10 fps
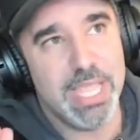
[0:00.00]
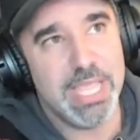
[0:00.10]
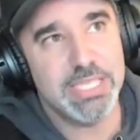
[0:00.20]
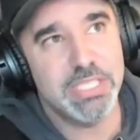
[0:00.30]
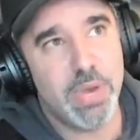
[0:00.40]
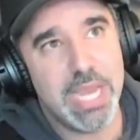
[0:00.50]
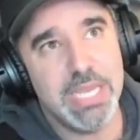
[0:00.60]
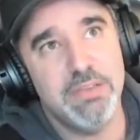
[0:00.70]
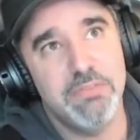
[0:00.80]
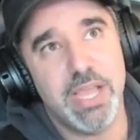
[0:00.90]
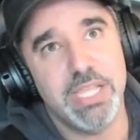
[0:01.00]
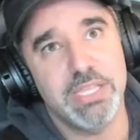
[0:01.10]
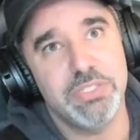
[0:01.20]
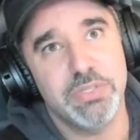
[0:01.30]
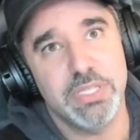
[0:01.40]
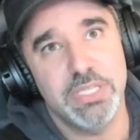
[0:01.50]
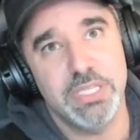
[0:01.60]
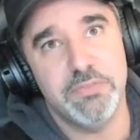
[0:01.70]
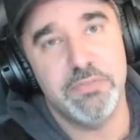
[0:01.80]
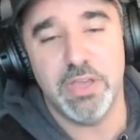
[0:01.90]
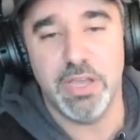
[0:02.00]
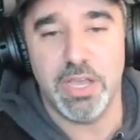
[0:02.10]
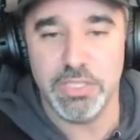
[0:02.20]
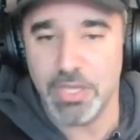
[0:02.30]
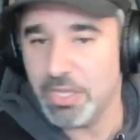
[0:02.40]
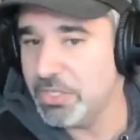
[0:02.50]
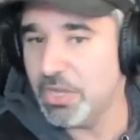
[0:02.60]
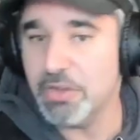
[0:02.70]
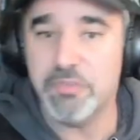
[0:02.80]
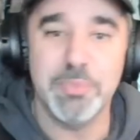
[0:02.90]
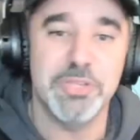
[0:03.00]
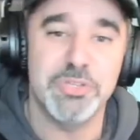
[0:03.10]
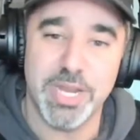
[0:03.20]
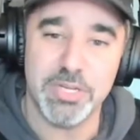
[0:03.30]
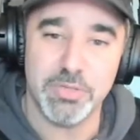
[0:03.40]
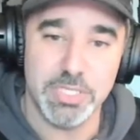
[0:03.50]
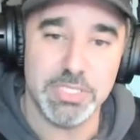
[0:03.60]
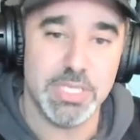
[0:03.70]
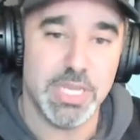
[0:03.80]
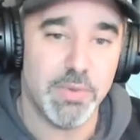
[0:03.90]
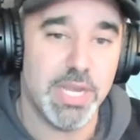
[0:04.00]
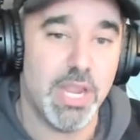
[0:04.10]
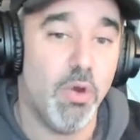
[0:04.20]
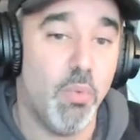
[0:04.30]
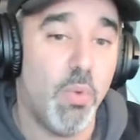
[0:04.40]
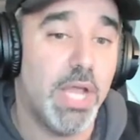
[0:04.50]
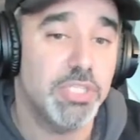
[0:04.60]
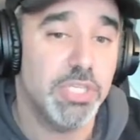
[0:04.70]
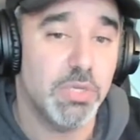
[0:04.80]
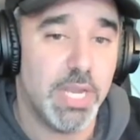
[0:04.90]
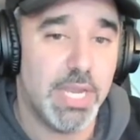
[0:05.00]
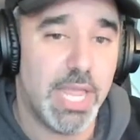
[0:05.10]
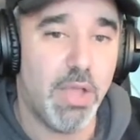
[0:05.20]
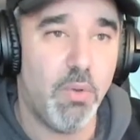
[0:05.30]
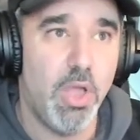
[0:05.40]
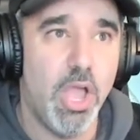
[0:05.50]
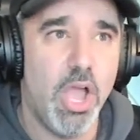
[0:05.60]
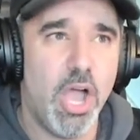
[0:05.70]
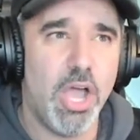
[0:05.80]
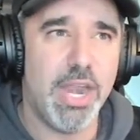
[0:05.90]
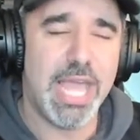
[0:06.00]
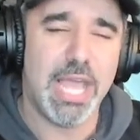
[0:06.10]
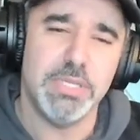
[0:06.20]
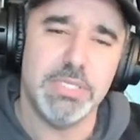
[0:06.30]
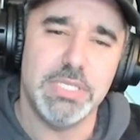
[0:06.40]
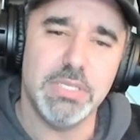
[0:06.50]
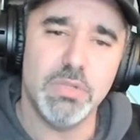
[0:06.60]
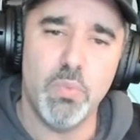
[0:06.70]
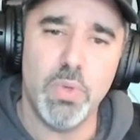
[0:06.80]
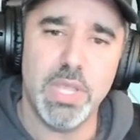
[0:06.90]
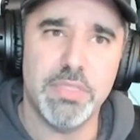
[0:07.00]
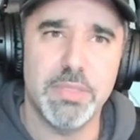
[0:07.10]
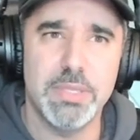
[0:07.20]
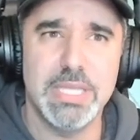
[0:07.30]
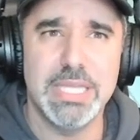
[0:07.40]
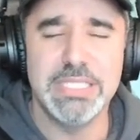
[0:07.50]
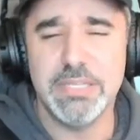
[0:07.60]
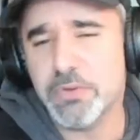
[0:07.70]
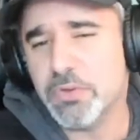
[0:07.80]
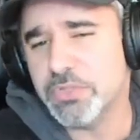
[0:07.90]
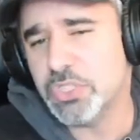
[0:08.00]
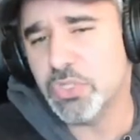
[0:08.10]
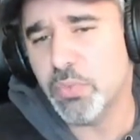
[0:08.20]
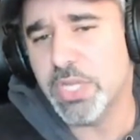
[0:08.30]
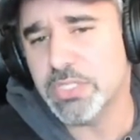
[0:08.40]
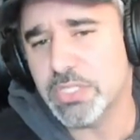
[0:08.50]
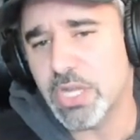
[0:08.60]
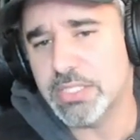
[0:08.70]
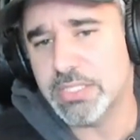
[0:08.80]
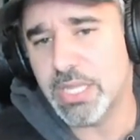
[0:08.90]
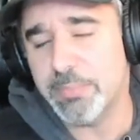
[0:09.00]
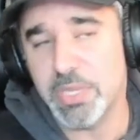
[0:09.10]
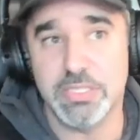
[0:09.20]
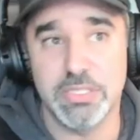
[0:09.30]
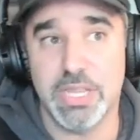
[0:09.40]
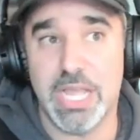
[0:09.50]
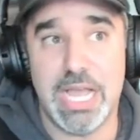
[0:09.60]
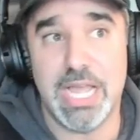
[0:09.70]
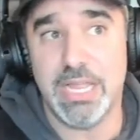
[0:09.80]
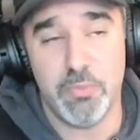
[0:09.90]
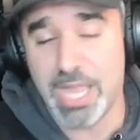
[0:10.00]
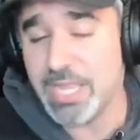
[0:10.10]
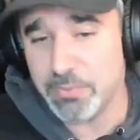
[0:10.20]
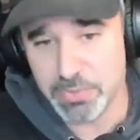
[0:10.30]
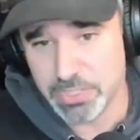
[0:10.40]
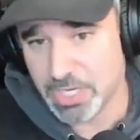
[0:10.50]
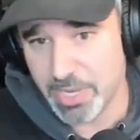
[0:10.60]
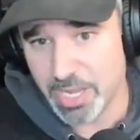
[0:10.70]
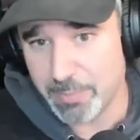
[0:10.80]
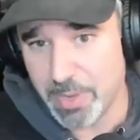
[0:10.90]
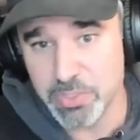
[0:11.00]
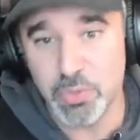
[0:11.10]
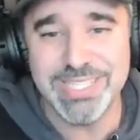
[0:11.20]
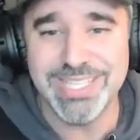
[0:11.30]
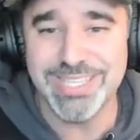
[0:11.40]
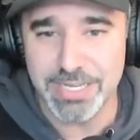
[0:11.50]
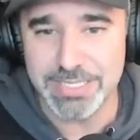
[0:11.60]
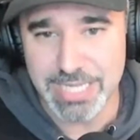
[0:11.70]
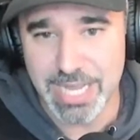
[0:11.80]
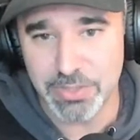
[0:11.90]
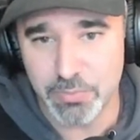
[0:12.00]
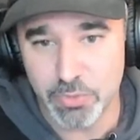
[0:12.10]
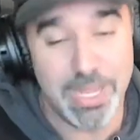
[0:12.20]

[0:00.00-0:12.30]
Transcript: Is there any advice you could give a, a young female director listening right now or watching right now on how to deal with difficult situations on set because look i when i was coming up i was always the youngest guy in the room